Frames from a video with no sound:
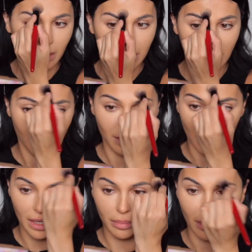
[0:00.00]
seeing the
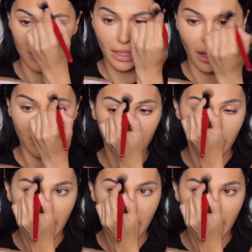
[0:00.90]
makeup come together. The